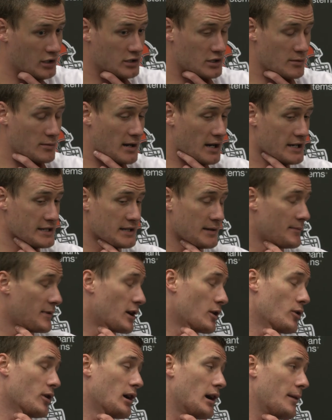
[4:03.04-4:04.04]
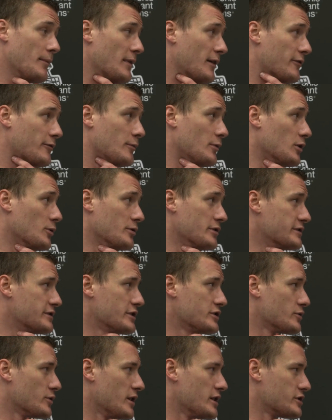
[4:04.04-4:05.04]
To be honest, I'm not, I'm not familiar with the
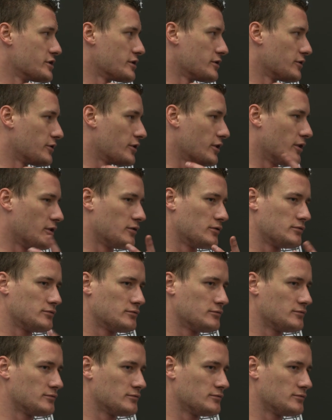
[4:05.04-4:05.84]
situation, so